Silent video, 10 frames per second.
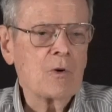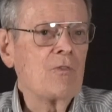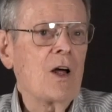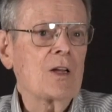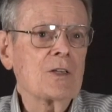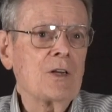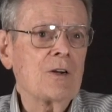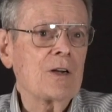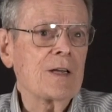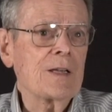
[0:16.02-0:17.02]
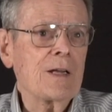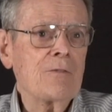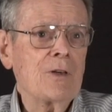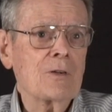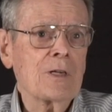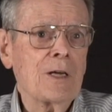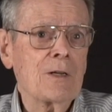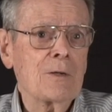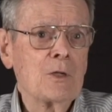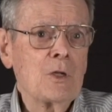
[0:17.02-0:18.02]
were volunteering, and I felt kind
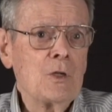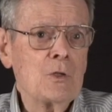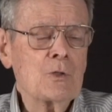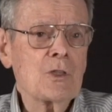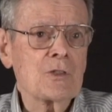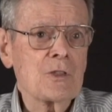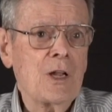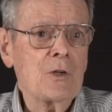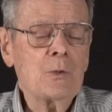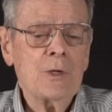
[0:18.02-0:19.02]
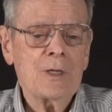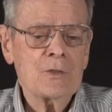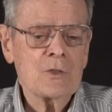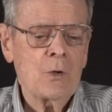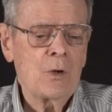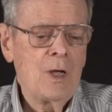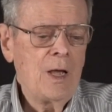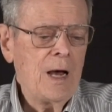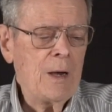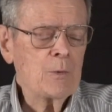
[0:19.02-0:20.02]
of useless not doing it, so
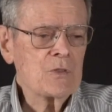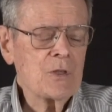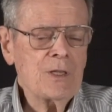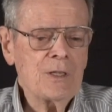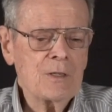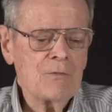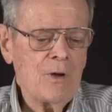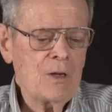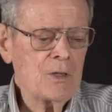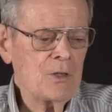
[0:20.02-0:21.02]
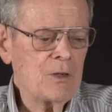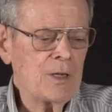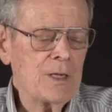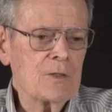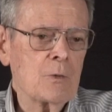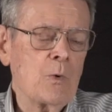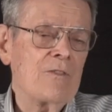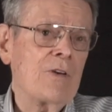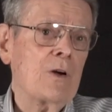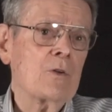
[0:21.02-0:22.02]
I was thinking of volunteering at the
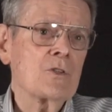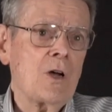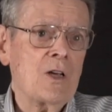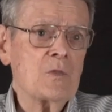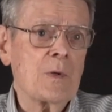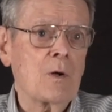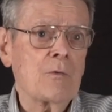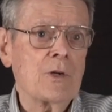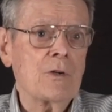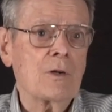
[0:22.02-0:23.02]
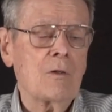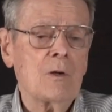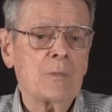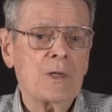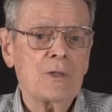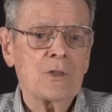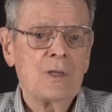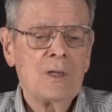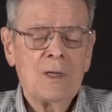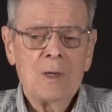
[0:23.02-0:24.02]
Veterans Hospital over here in Long Beach,
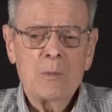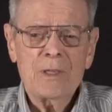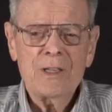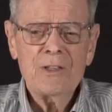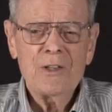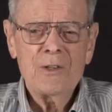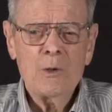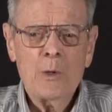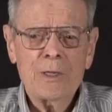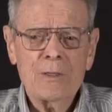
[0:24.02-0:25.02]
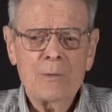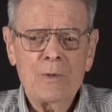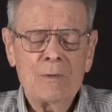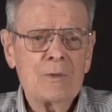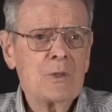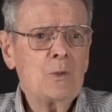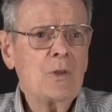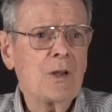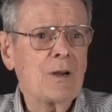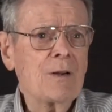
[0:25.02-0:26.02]
but I didn't know what I could do
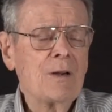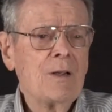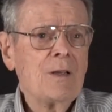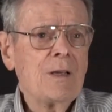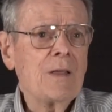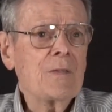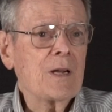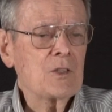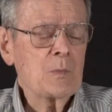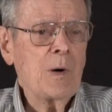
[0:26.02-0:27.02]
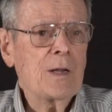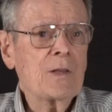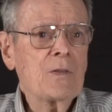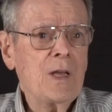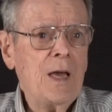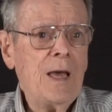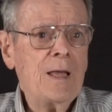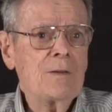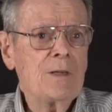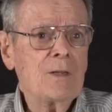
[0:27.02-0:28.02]
there. And then I spotted the
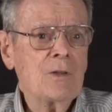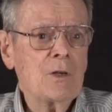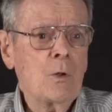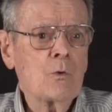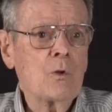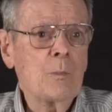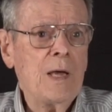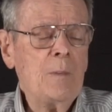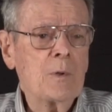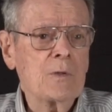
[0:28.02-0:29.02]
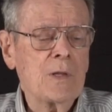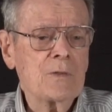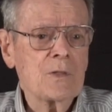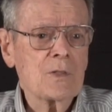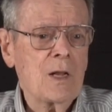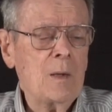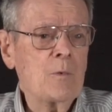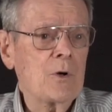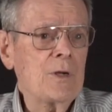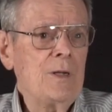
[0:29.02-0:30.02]
ad in the local paper that this
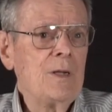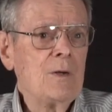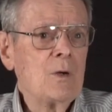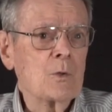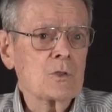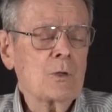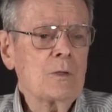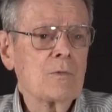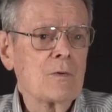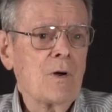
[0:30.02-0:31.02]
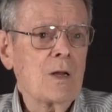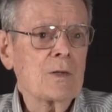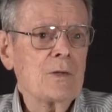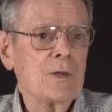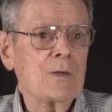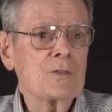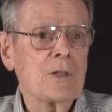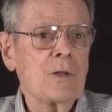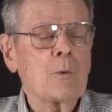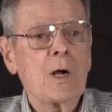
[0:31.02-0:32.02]
library was looking for volunteers,
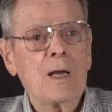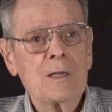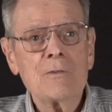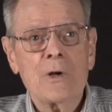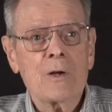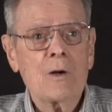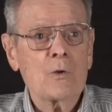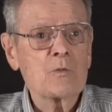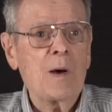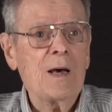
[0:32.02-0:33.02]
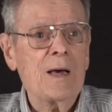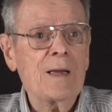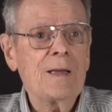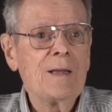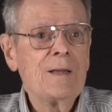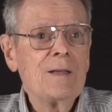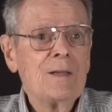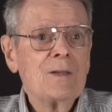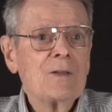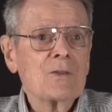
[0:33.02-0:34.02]
and I live right close by.
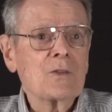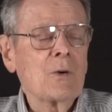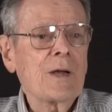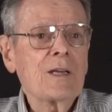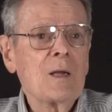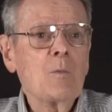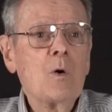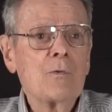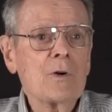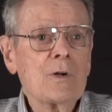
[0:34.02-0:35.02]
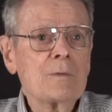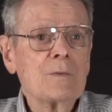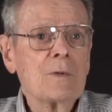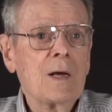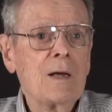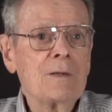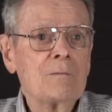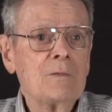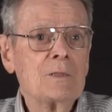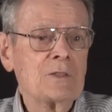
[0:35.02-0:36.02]
So I came over, and
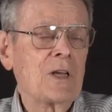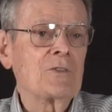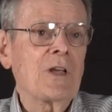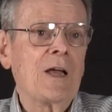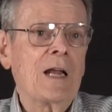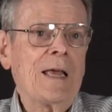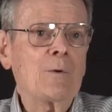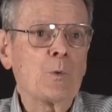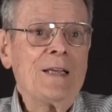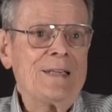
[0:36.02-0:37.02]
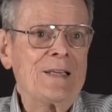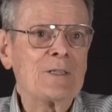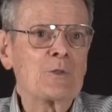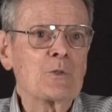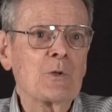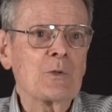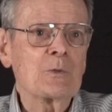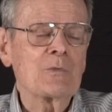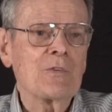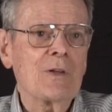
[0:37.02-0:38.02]
as I say, I like reading, and so
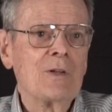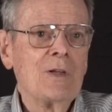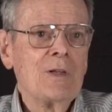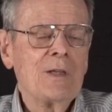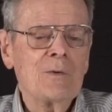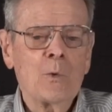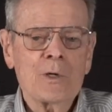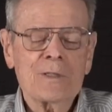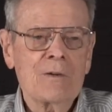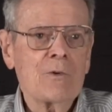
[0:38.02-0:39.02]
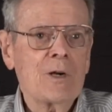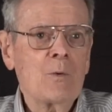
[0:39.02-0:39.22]
it worked out very